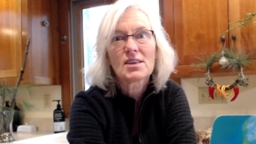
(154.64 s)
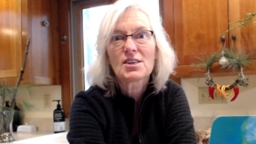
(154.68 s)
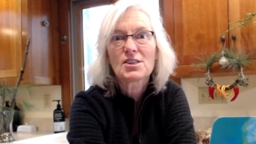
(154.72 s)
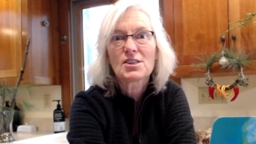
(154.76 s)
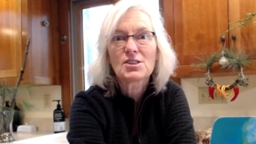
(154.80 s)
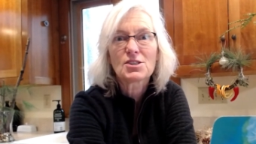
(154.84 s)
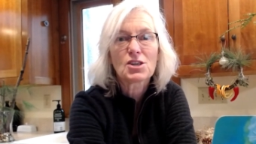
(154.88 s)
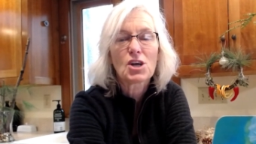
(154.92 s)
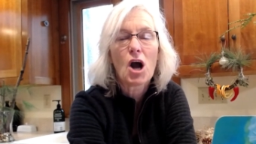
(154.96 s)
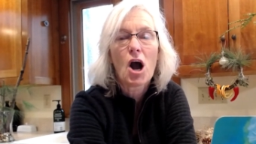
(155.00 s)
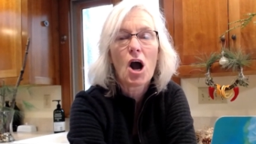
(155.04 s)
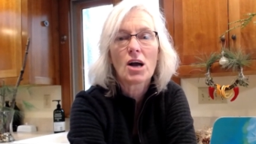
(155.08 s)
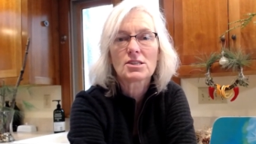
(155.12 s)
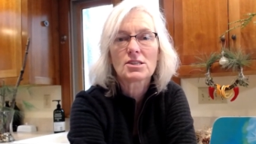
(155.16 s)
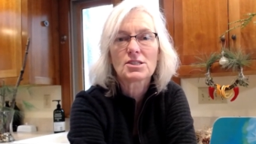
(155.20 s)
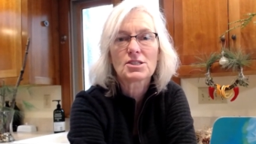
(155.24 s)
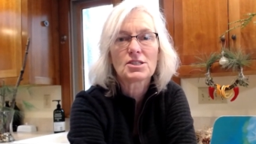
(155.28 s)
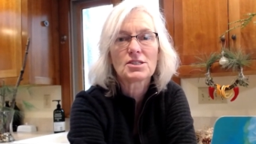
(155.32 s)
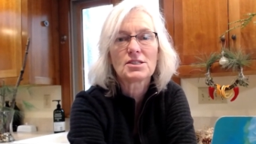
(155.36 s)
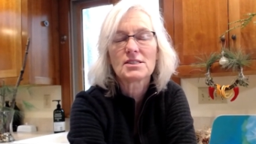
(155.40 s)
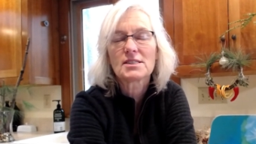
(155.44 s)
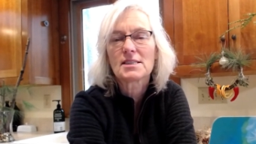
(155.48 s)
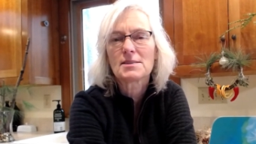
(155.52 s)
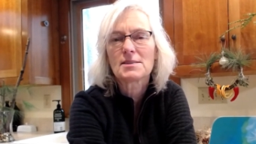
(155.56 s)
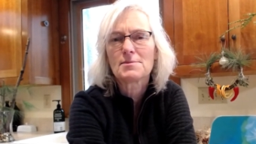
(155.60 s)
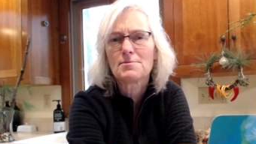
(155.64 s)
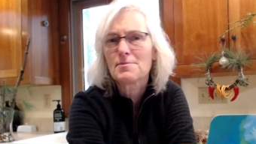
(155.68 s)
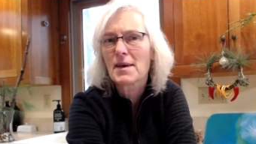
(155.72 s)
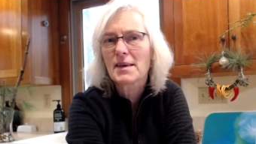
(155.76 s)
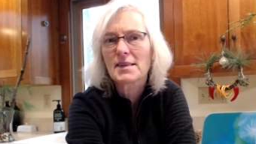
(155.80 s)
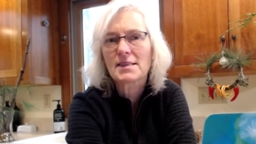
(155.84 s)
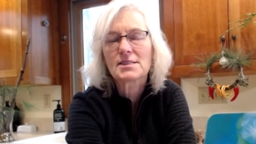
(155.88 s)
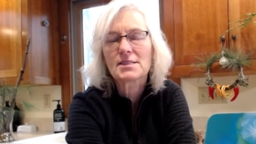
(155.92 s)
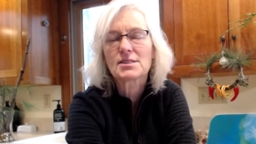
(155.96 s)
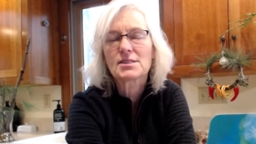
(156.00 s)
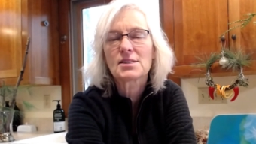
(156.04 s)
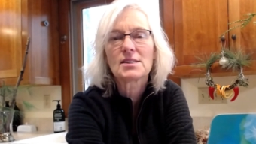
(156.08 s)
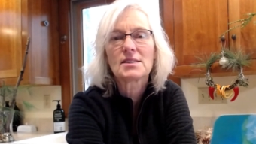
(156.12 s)
concoctions and
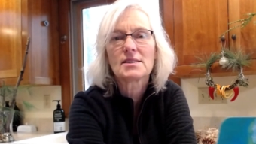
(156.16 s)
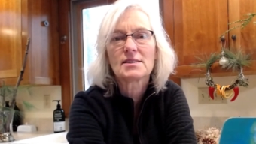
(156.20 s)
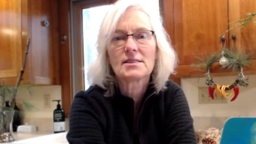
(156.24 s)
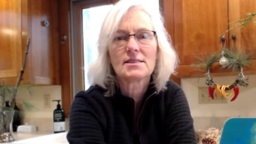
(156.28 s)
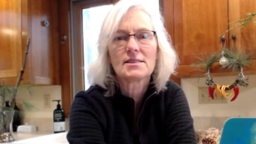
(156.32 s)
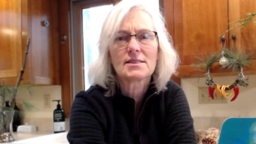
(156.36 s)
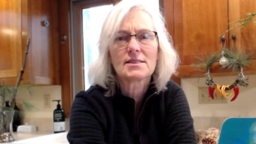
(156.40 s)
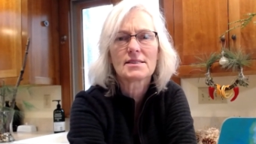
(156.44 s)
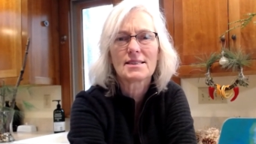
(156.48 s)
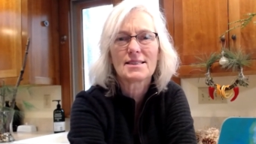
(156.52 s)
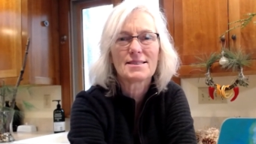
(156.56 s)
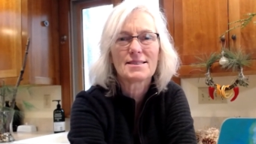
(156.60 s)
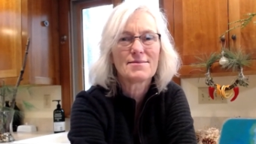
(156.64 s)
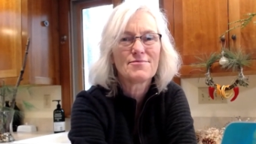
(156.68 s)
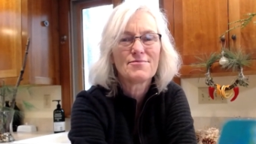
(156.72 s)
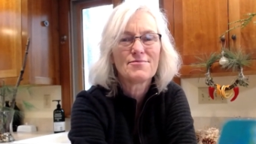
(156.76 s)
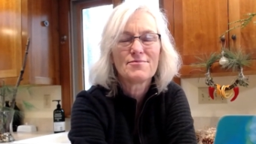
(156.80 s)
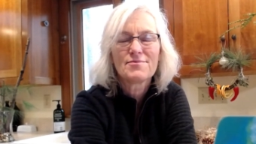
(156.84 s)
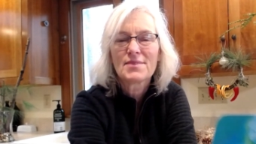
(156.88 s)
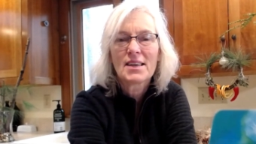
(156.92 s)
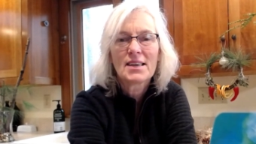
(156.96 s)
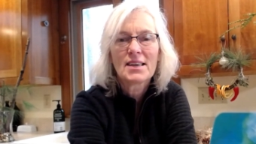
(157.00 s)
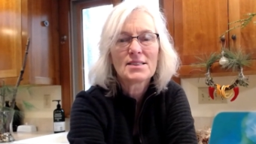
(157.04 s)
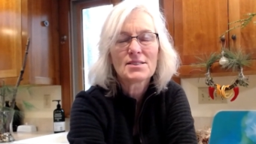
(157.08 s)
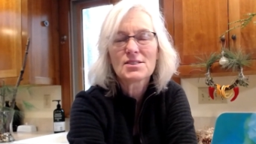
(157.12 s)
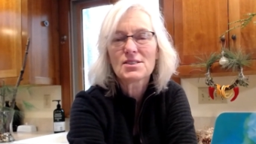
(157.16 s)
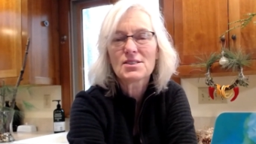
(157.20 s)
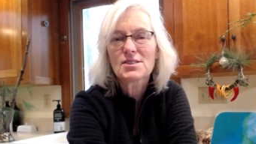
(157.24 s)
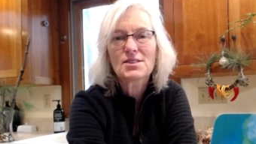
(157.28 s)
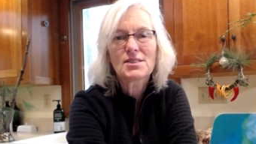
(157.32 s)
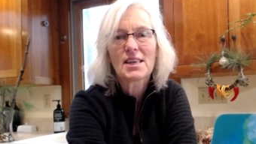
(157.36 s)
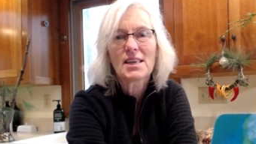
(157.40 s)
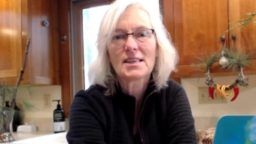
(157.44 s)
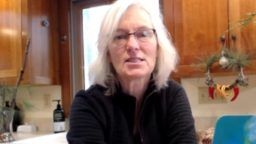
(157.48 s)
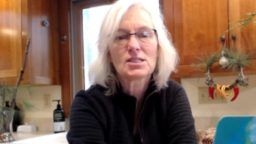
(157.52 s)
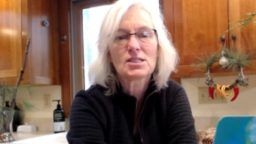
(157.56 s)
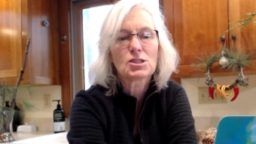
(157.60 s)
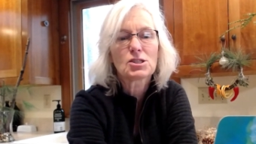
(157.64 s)
medicines and just
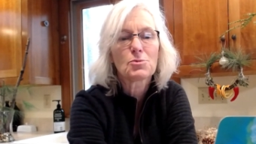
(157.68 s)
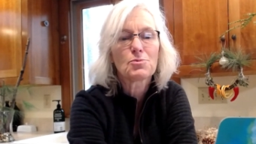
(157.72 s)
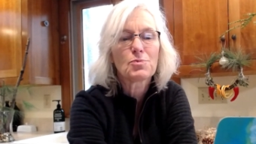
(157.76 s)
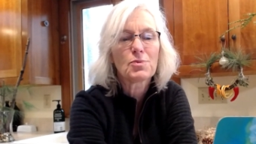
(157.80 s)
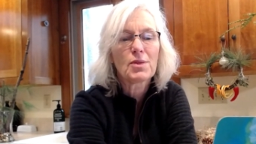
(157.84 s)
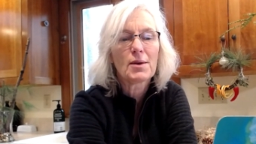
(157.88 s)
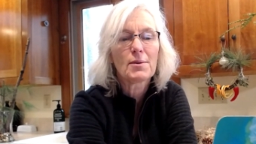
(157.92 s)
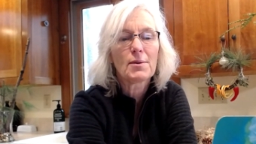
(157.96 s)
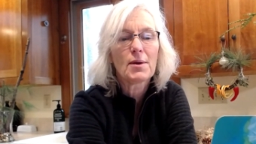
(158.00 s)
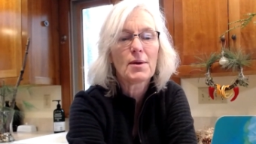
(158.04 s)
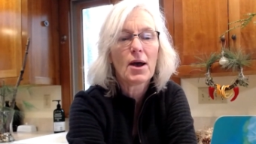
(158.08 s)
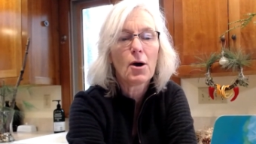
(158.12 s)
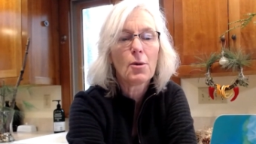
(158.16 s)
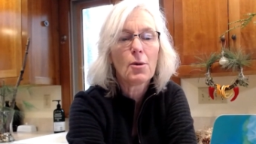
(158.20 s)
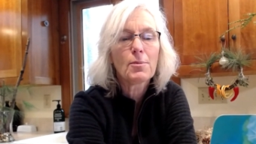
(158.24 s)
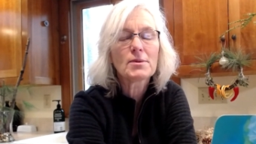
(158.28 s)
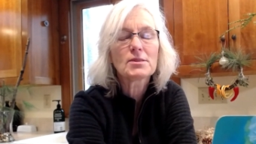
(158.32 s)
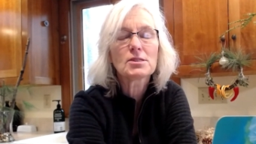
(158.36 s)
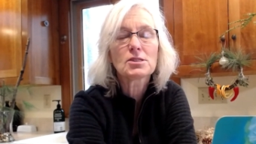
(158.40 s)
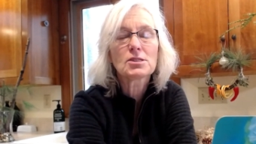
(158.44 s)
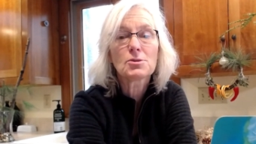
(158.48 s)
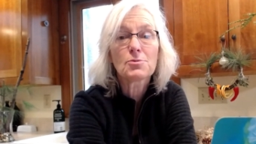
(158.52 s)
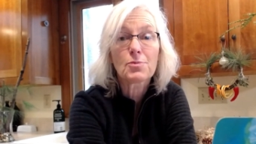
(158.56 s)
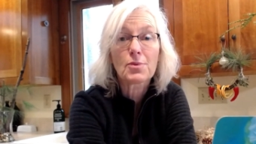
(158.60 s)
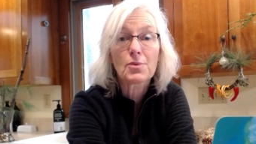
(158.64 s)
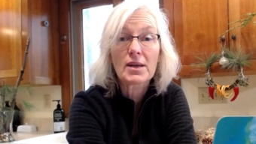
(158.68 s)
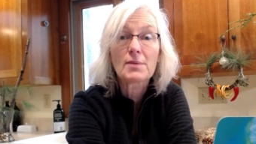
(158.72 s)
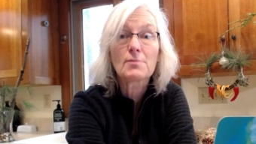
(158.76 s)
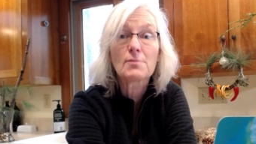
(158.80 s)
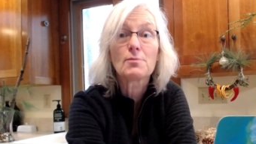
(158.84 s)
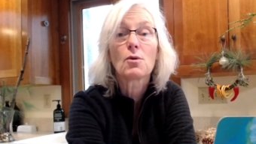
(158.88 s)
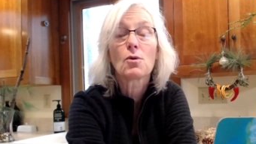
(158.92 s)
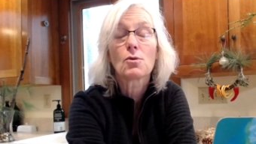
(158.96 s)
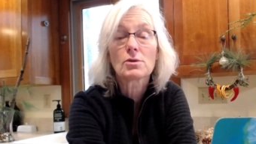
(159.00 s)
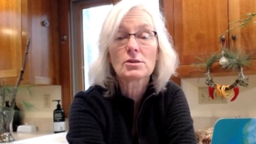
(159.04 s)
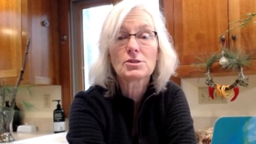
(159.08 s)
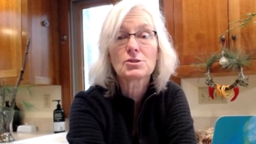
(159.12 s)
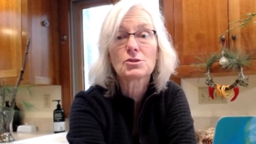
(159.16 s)
things that help us to bring
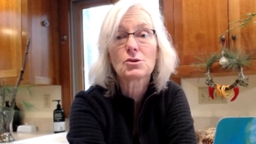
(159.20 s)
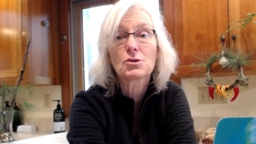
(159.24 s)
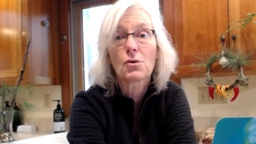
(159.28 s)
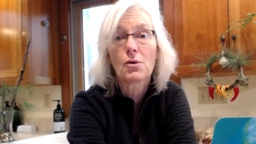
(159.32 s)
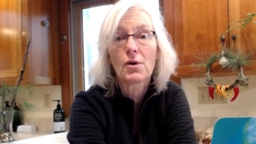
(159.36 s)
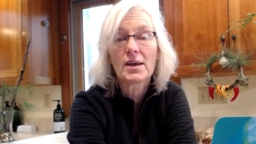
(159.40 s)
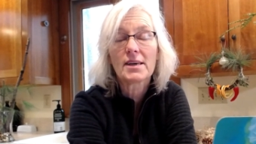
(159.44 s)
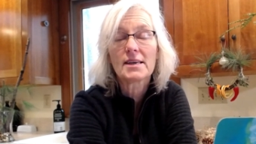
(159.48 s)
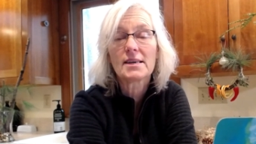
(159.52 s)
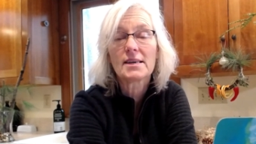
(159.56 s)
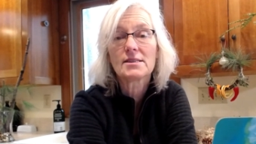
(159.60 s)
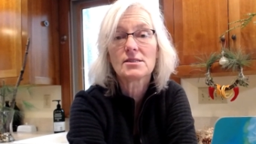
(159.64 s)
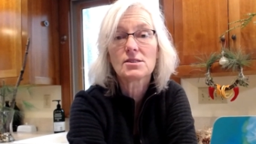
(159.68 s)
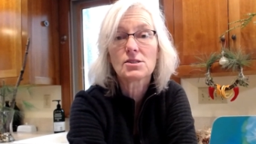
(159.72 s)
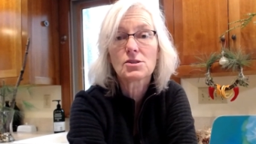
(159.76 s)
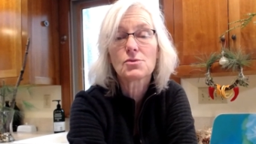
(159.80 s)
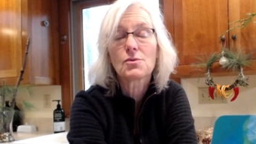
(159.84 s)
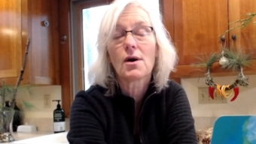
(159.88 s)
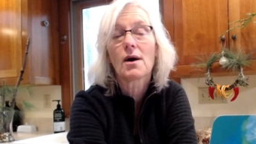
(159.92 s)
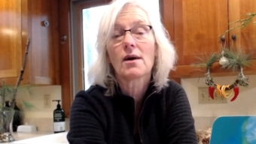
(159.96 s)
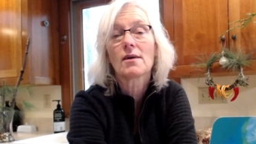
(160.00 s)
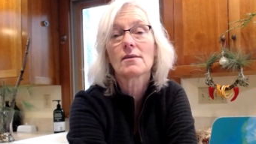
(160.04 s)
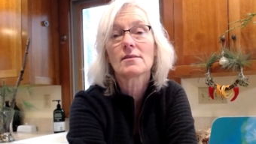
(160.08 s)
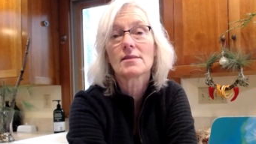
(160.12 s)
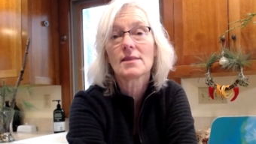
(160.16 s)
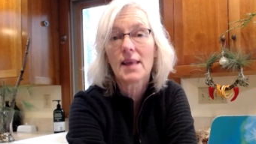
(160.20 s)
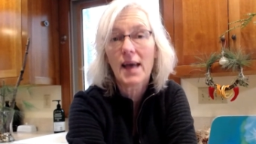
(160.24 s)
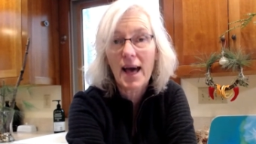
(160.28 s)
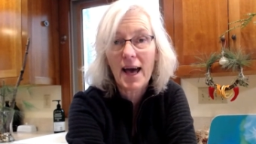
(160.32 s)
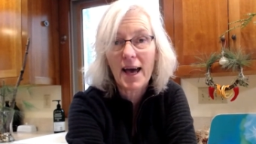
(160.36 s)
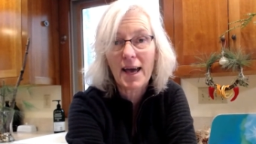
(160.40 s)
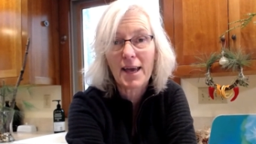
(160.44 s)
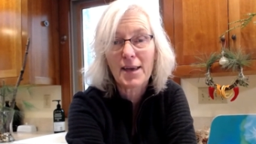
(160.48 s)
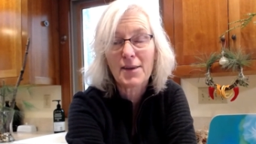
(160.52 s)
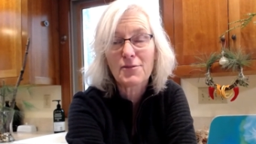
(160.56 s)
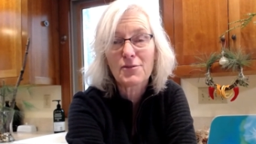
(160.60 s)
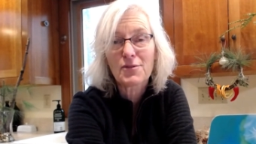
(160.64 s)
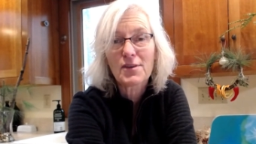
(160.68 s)
more joy into our
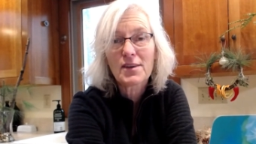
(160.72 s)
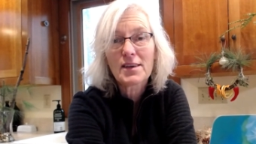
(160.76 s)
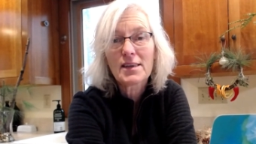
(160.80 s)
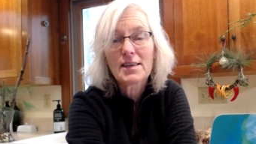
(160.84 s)
life